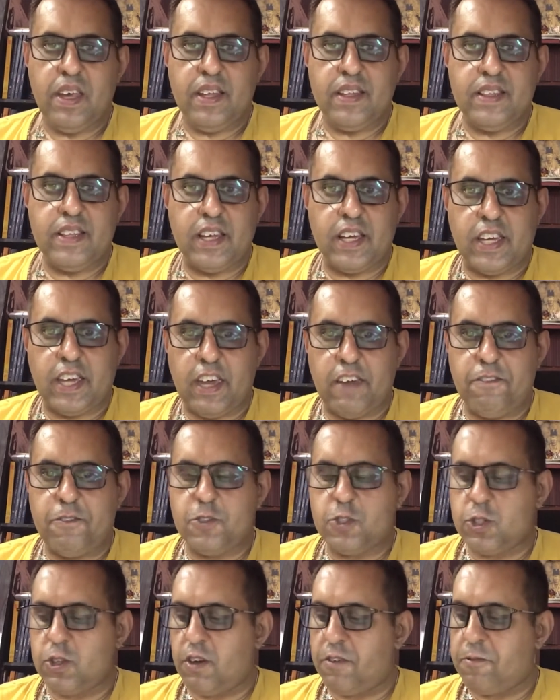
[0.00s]
The
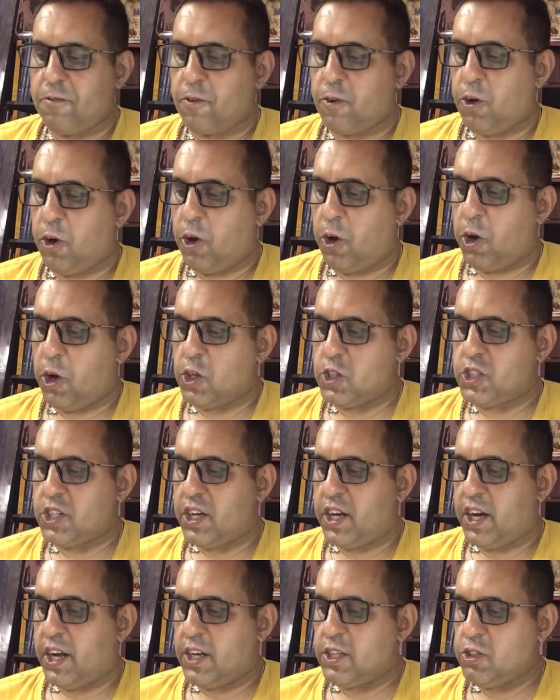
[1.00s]
gifts of God
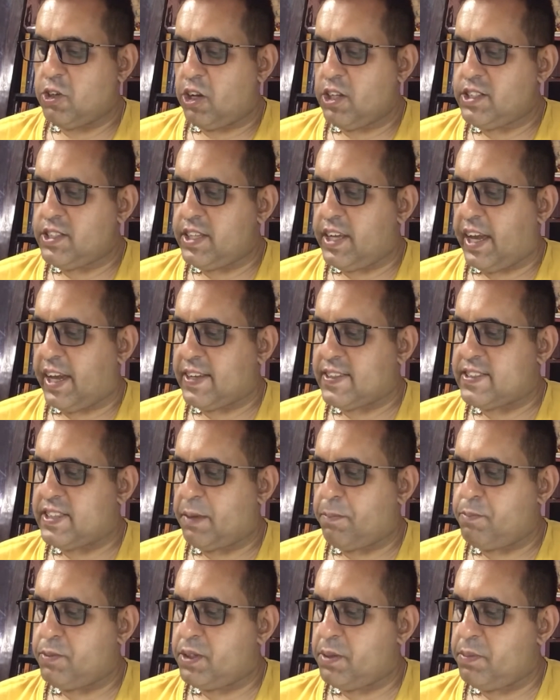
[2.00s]
are not
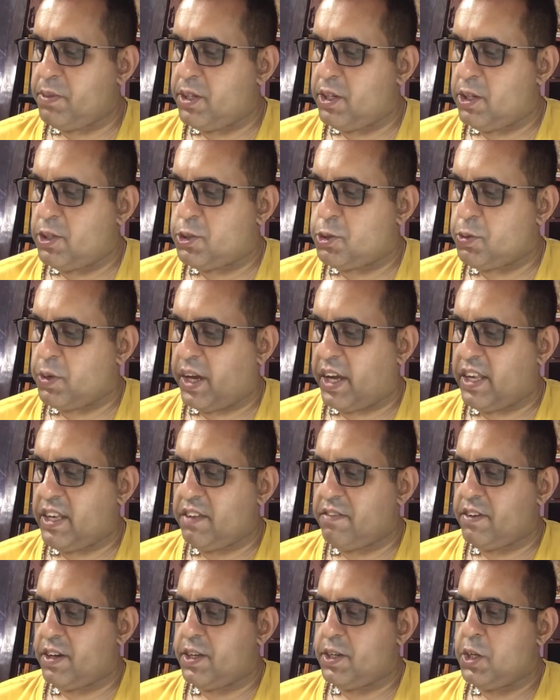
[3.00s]
acceptable to
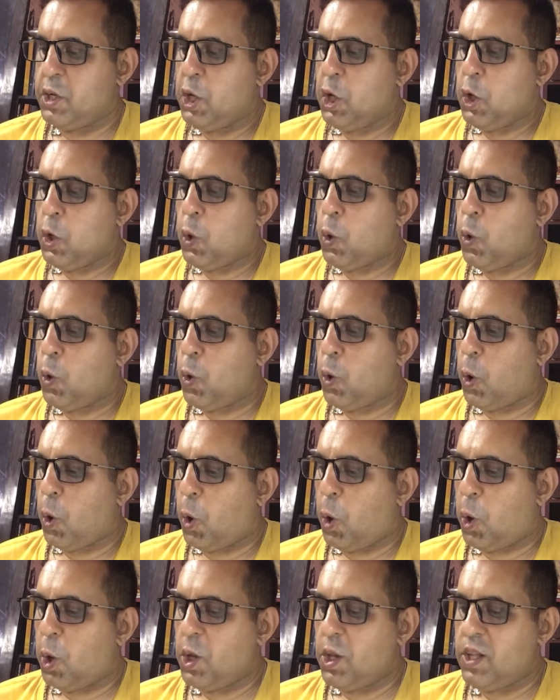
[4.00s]
anyone who
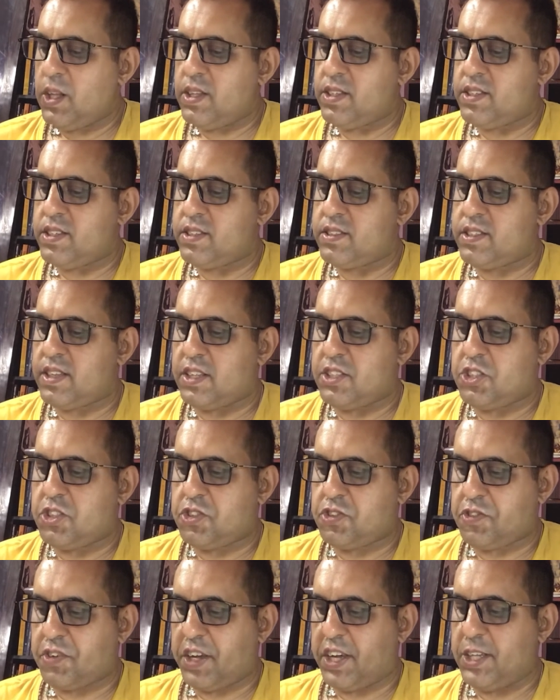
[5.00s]
holds such
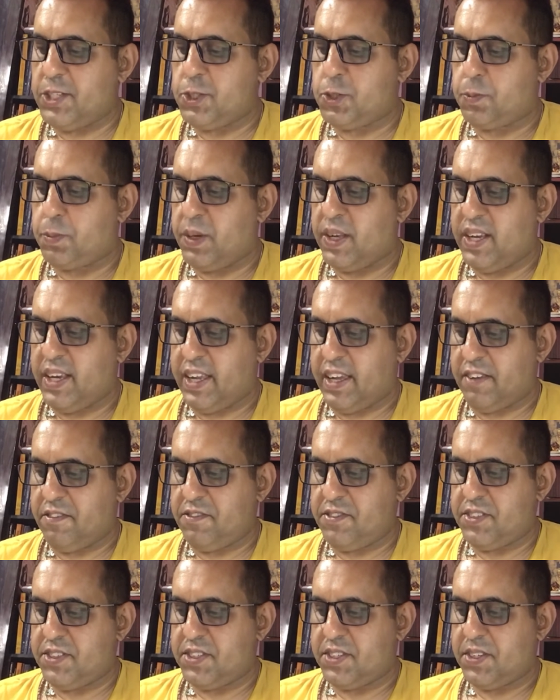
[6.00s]
strange
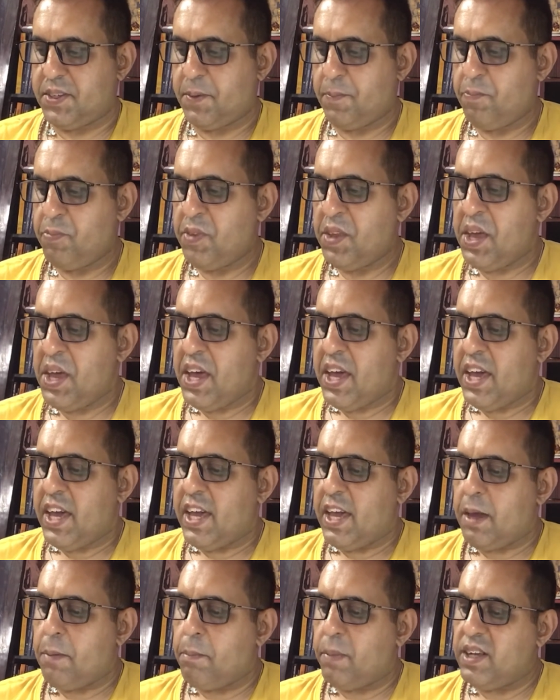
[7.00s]
beliefs.
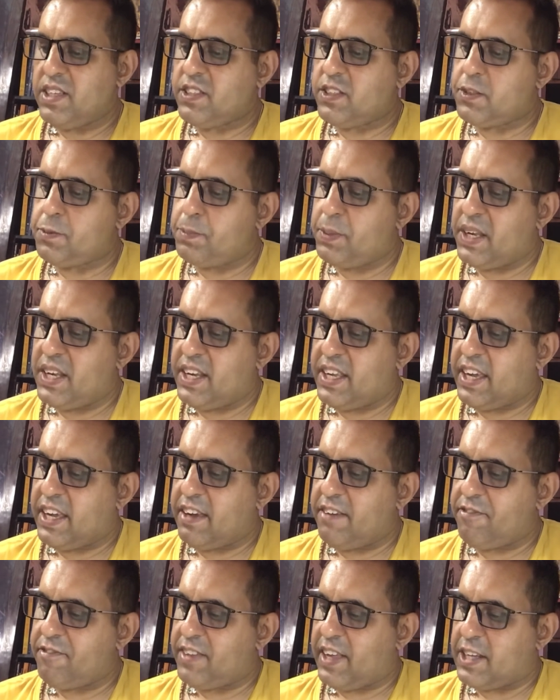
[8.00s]
He must
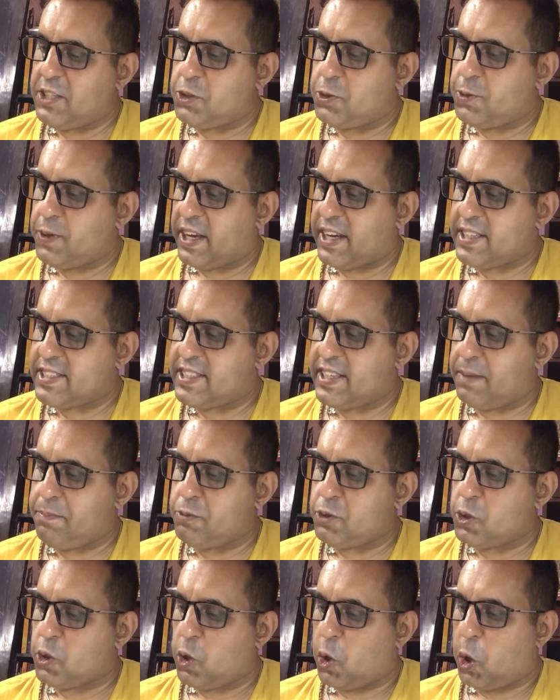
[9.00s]
believe that to accept
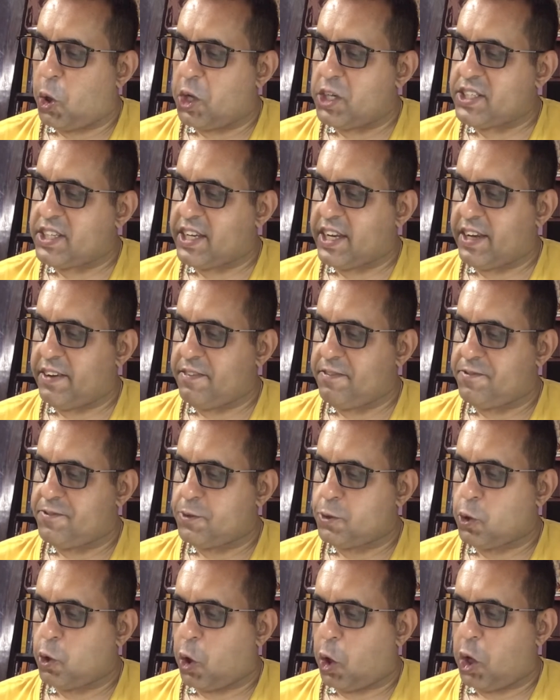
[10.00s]

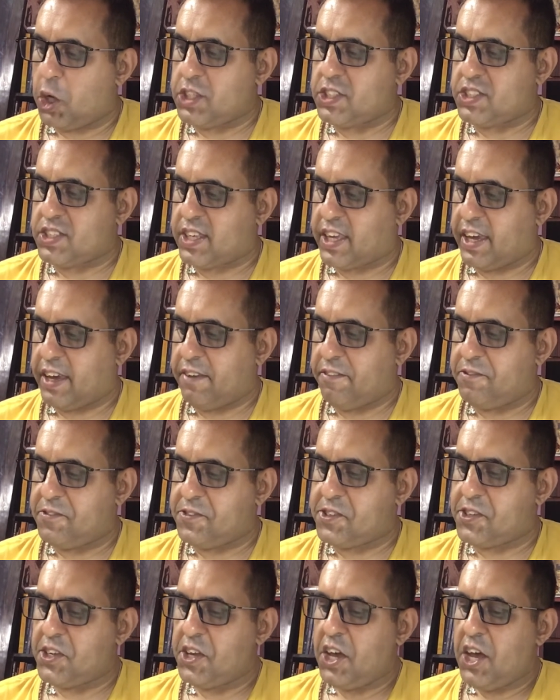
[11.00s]
God's
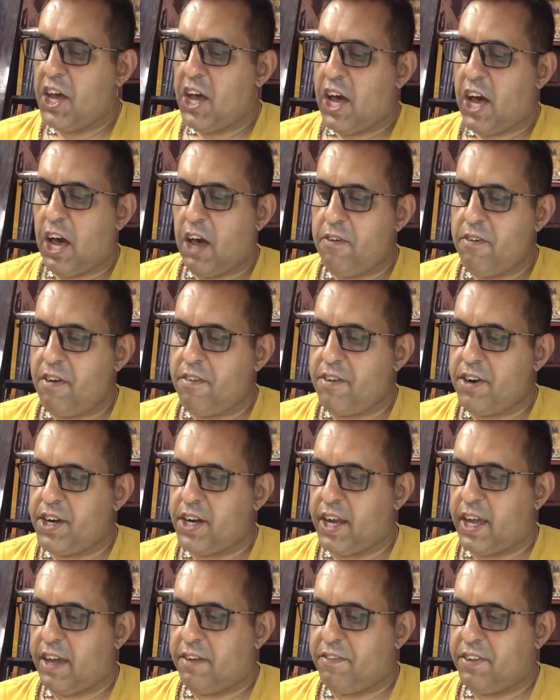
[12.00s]
gifts, however
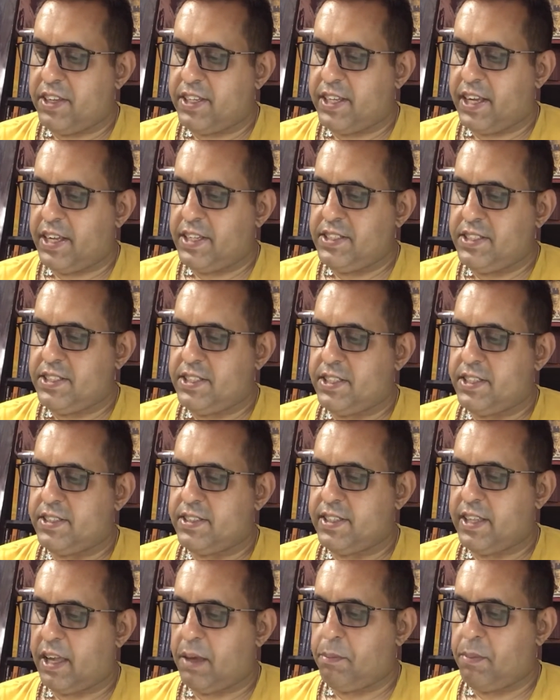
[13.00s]
evident
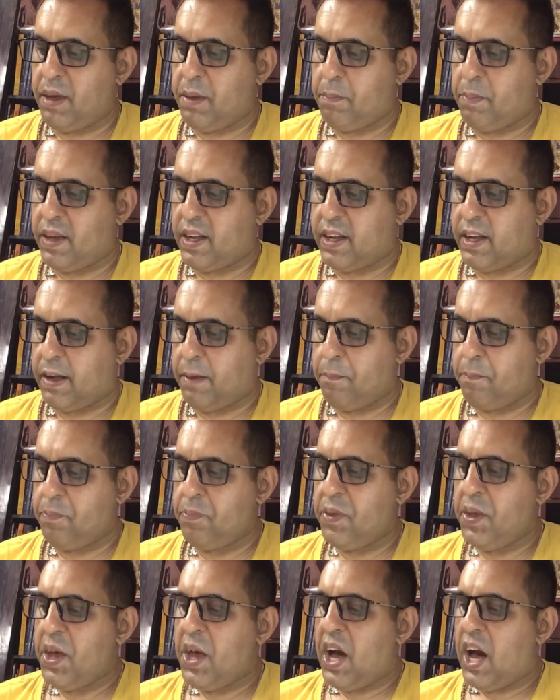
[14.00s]
they may become,
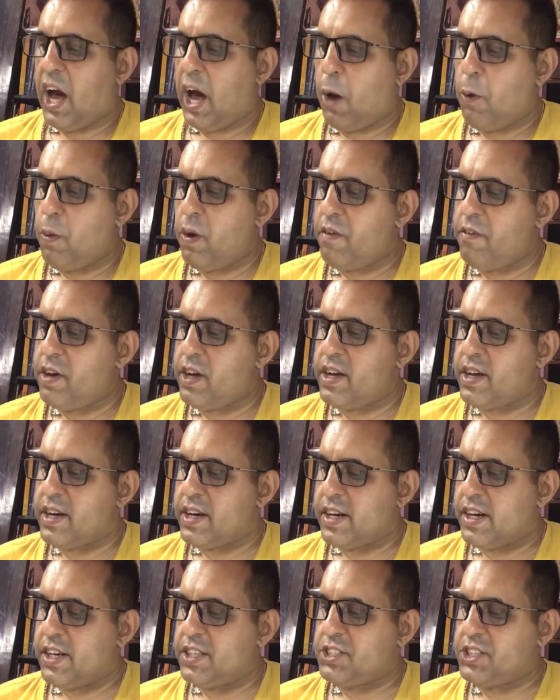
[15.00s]
however
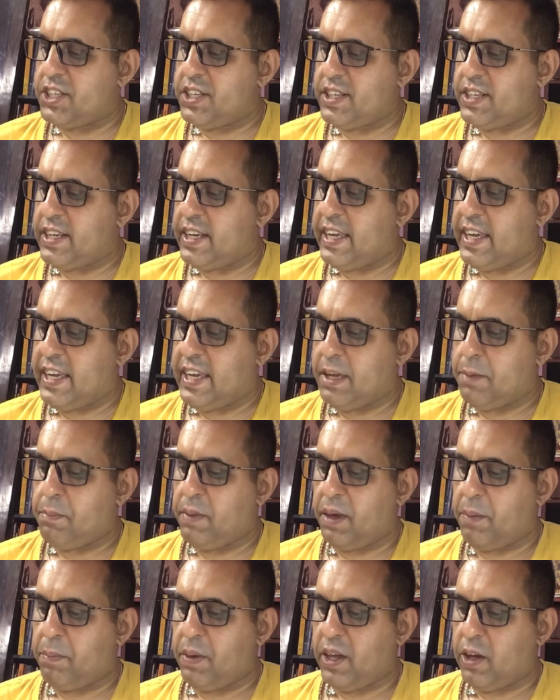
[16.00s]
urgently he
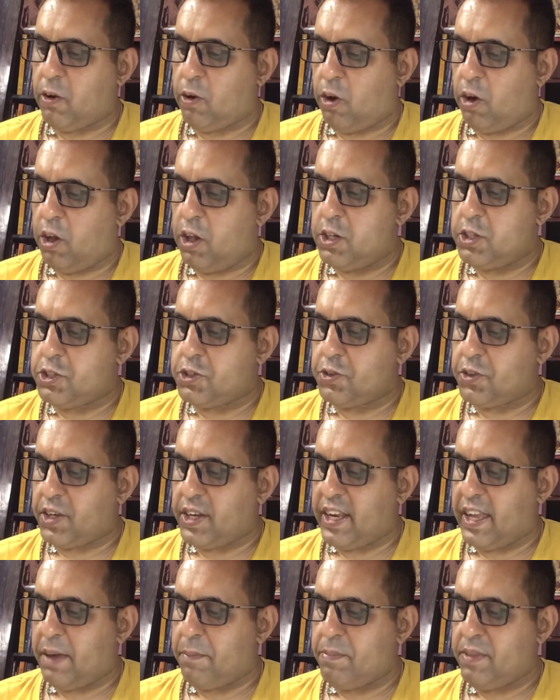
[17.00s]
may be called to
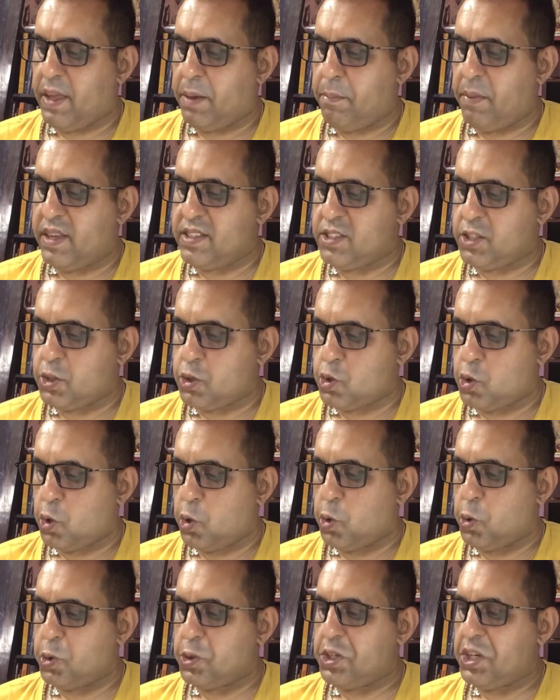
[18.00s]
claim them as his
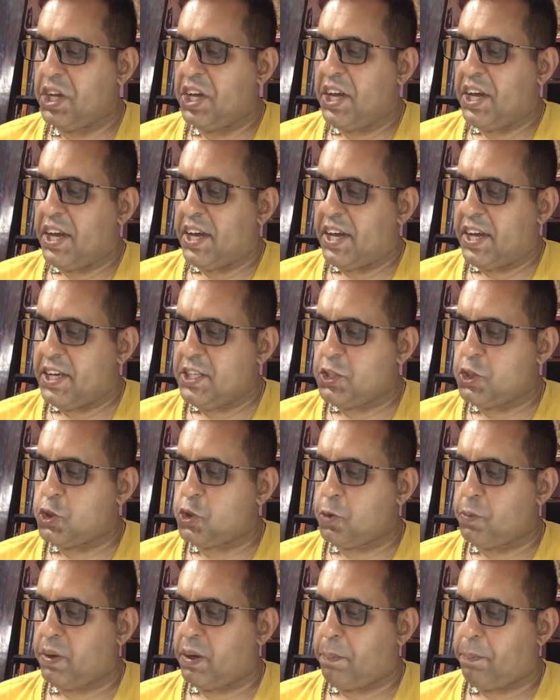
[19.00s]
own, is
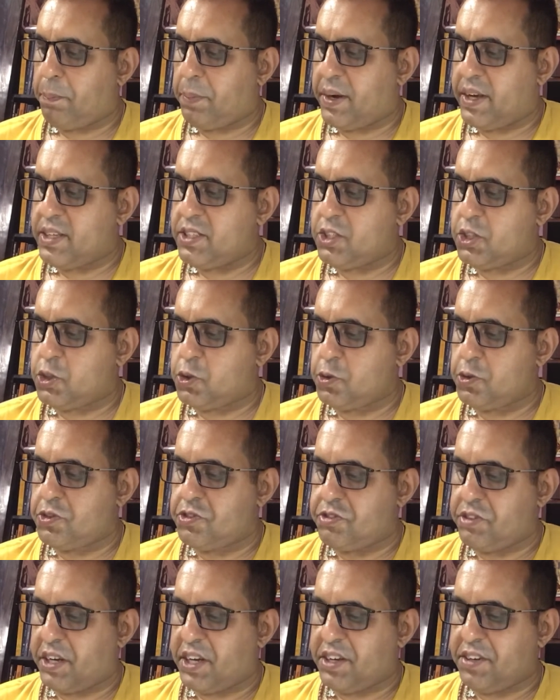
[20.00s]
to be pressed to
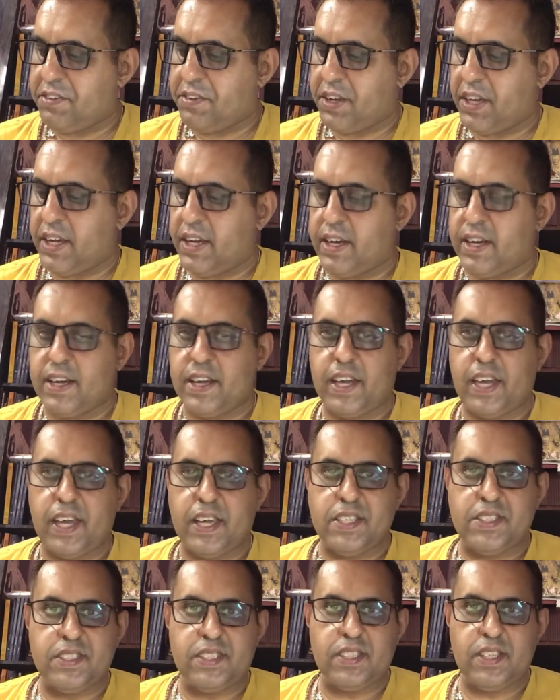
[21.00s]
trickery
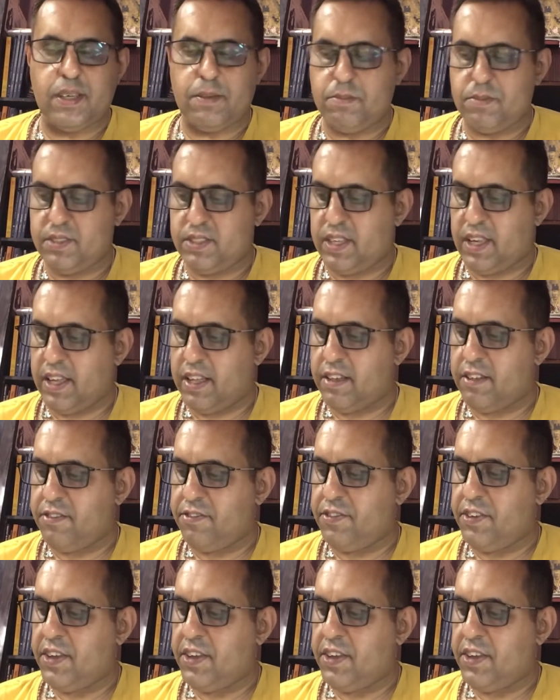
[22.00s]
against himself.